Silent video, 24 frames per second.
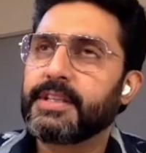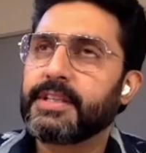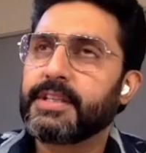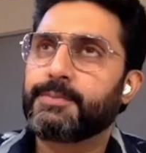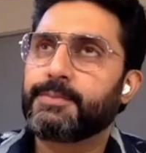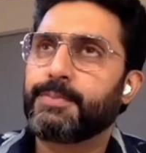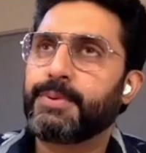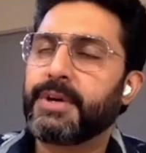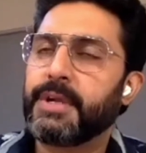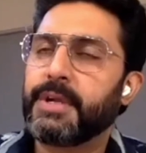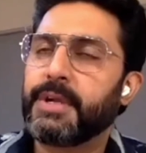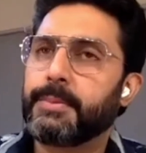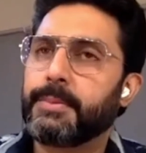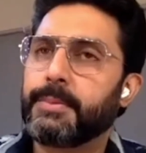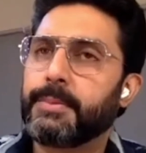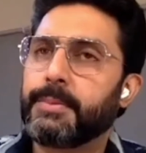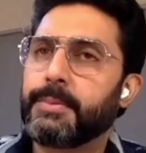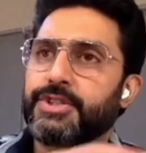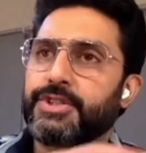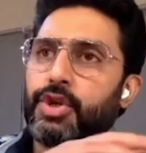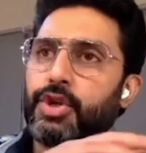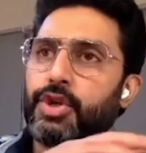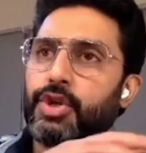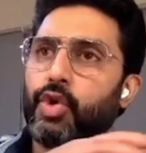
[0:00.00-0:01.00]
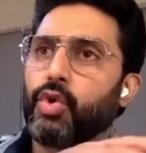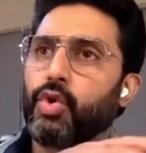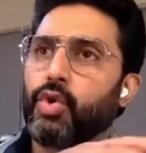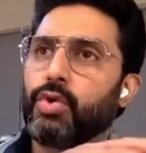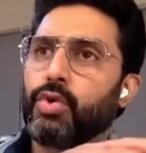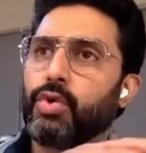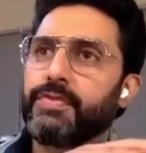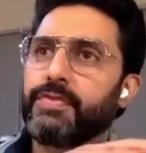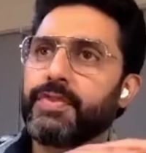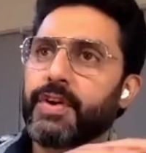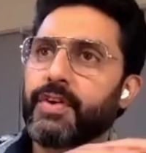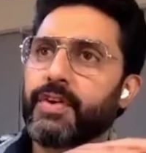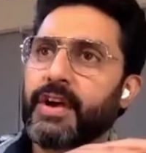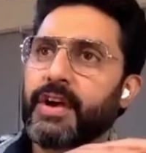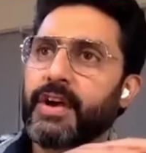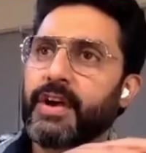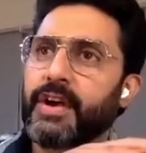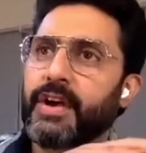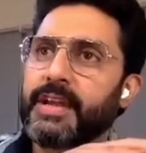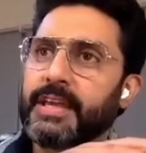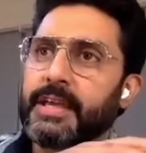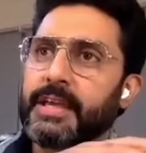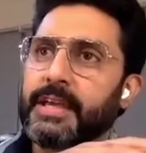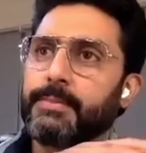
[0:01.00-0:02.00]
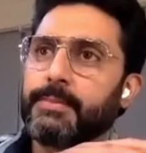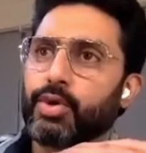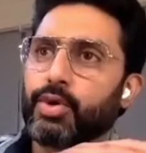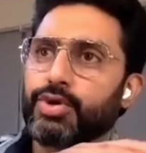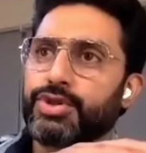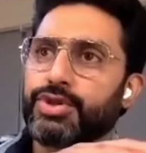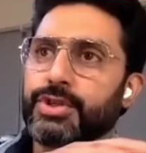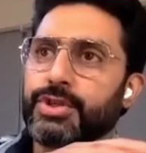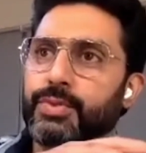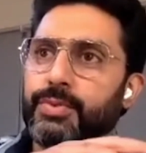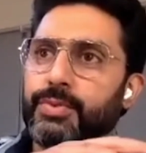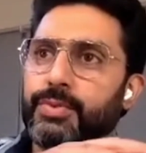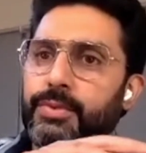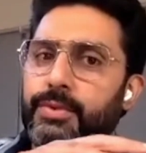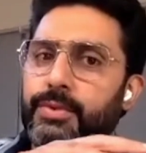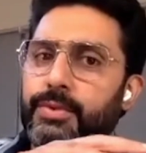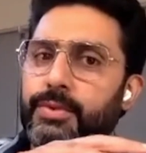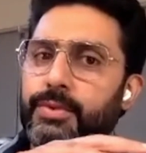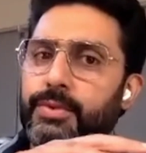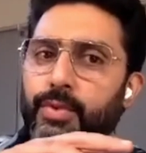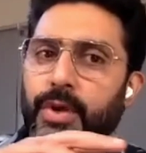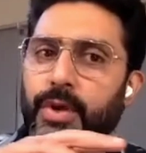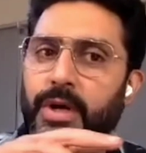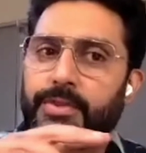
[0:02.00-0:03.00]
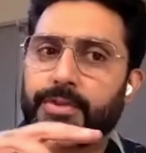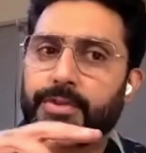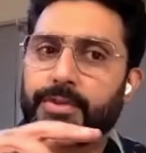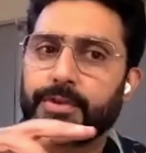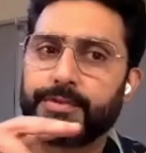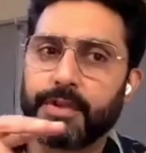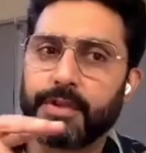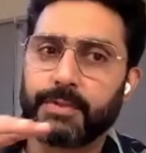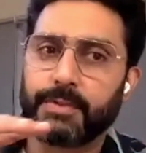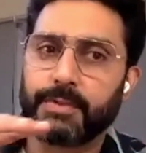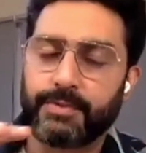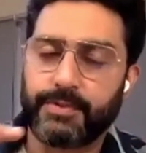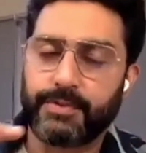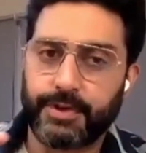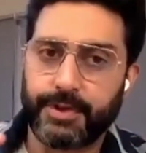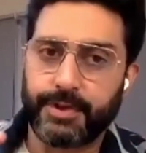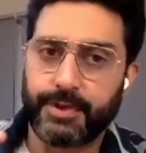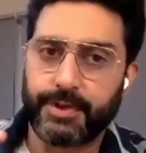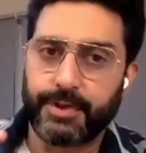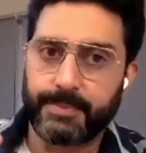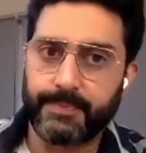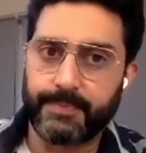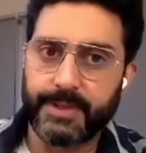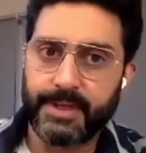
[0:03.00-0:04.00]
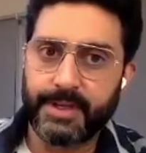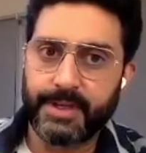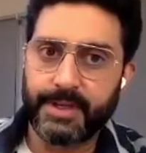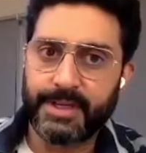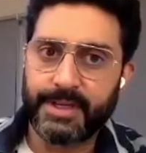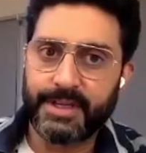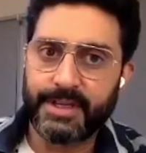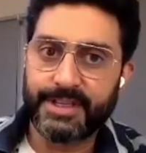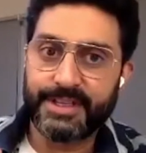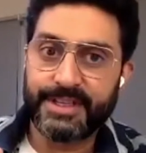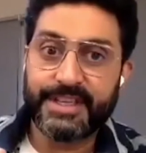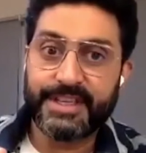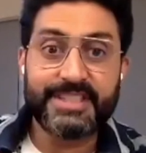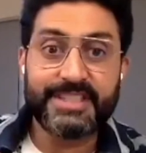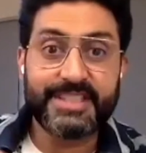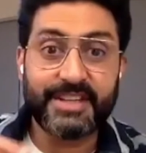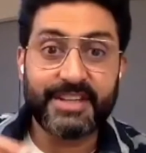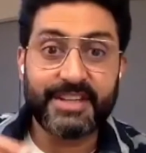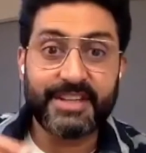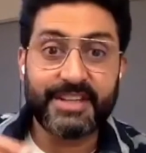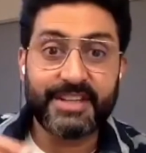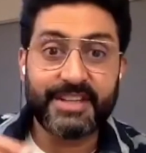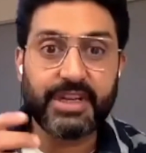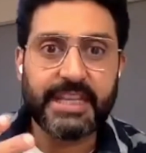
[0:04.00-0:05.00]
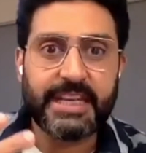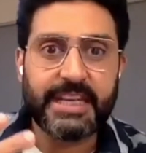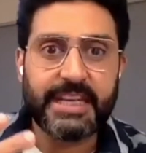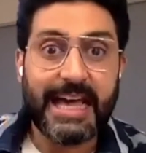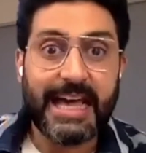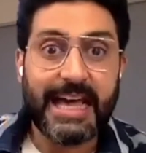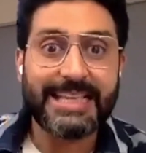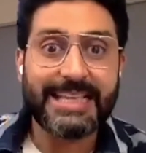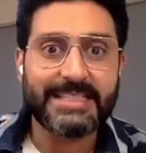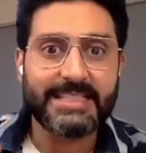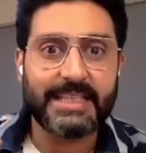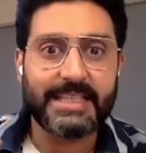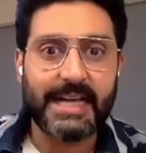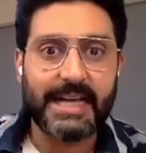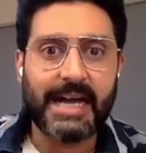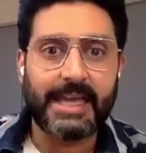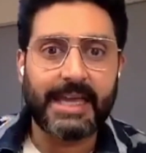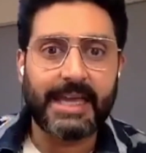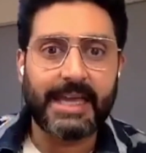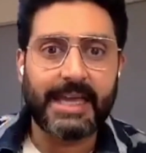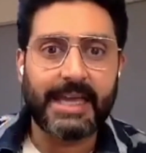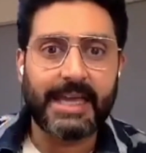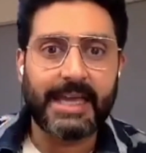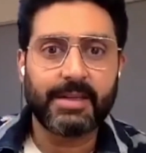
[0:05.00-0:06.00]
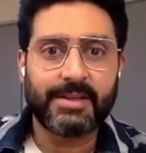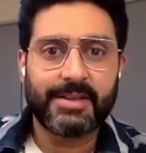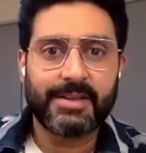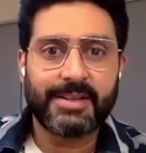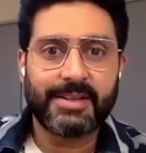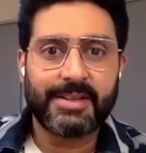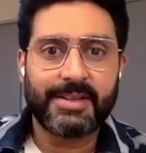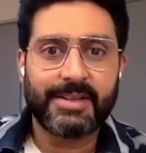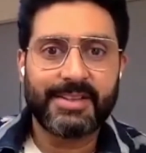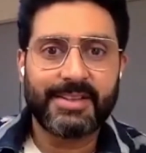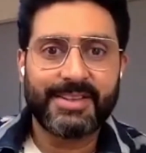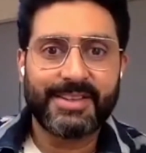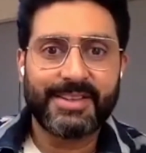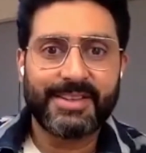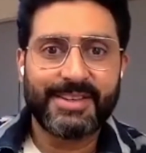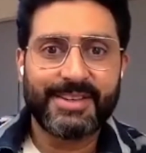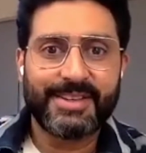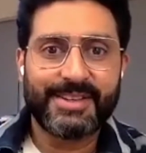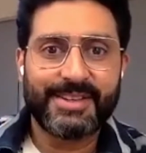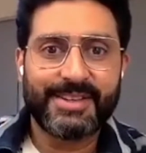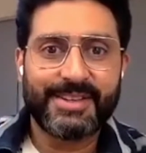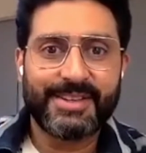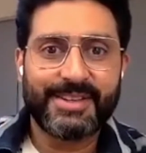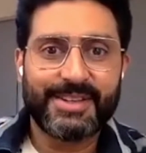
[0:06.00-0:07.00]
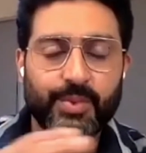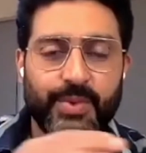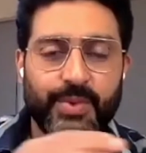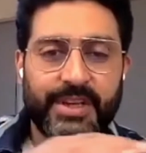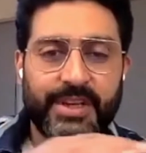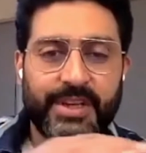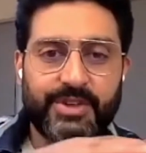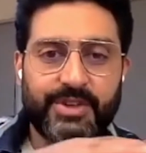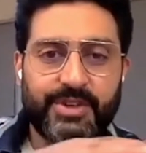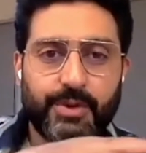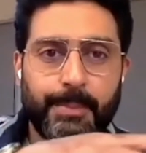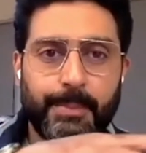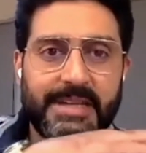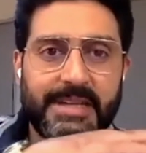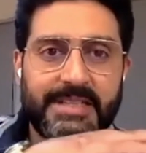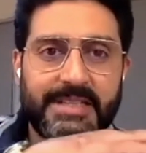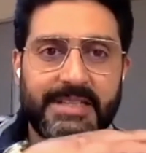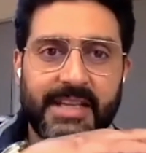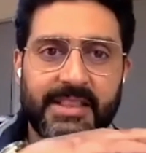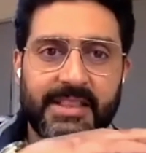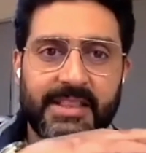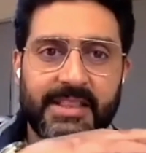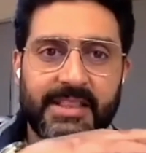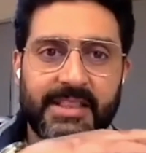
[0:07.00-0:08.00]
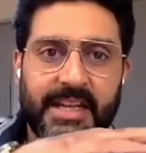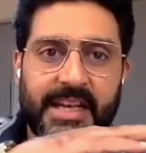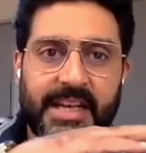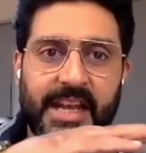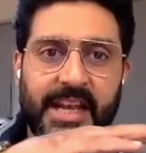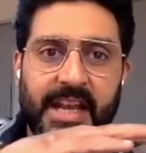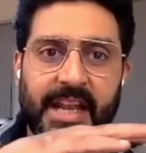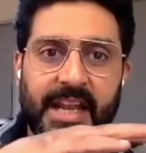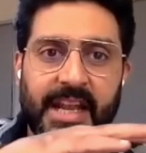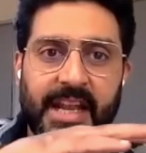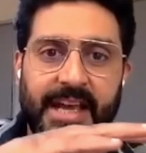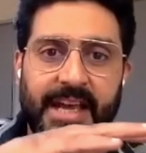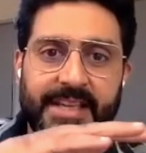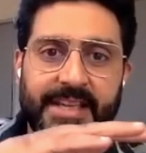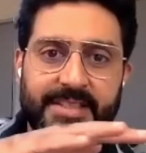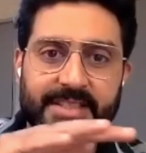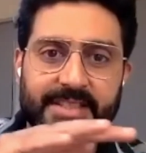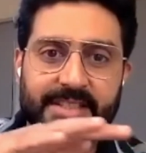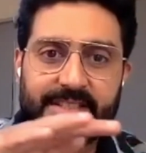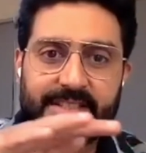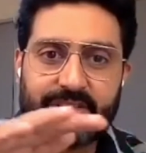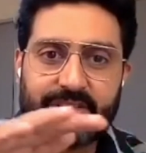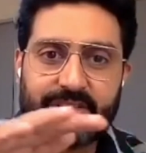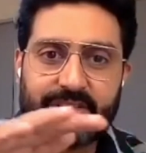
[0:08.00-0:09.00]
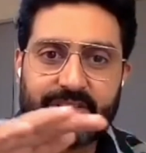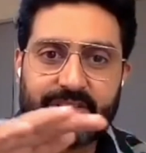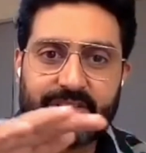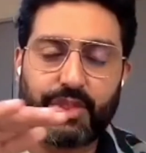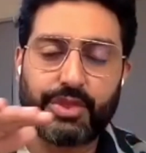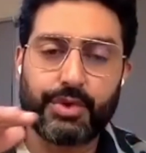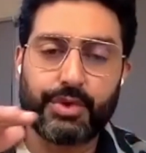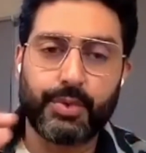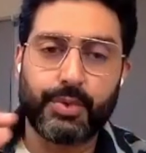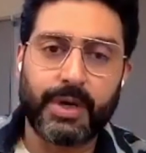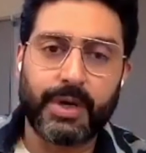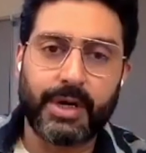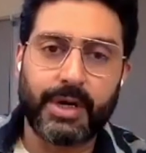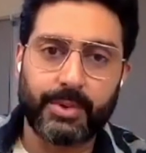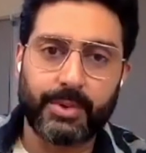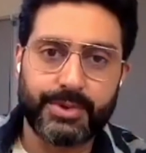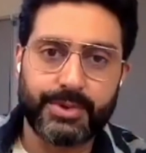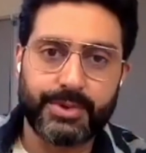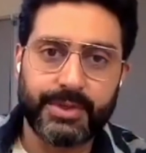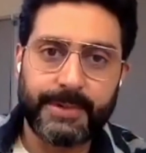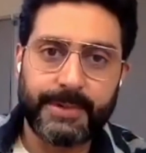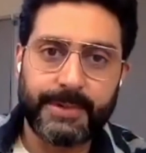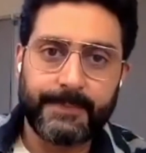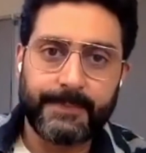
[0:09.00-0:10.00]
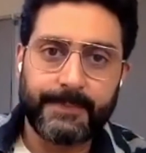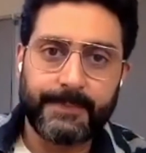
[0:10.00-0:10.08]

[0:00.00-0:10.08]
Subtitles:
there's pretty much an overriding emotion throughout the film. He's a really nice guy. So we're to maintain that niceness throughout.